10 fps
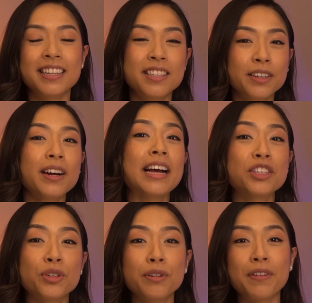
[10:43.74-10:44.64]
Consider
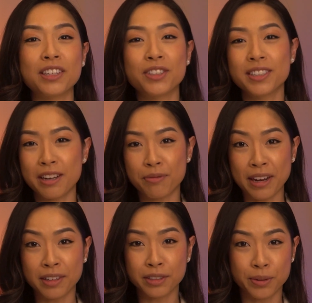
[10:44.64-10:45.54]
external factors like
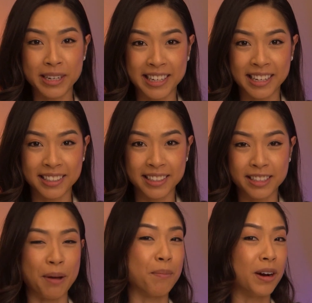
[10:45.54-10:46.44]
regulatory
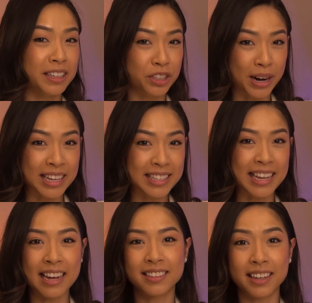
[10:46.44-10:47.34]
changes, market trends,
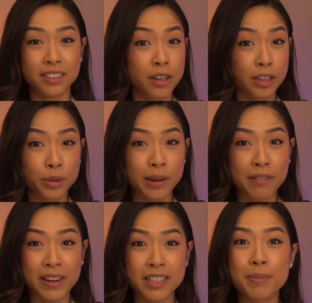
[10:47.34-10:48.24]
and technological
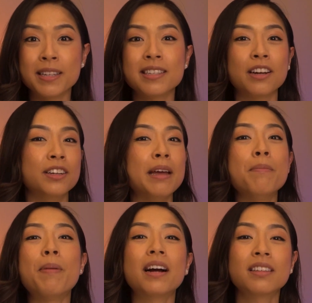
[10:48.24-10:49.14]
advancements that could
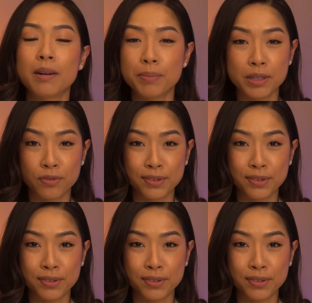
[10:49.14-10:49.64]
impact a company's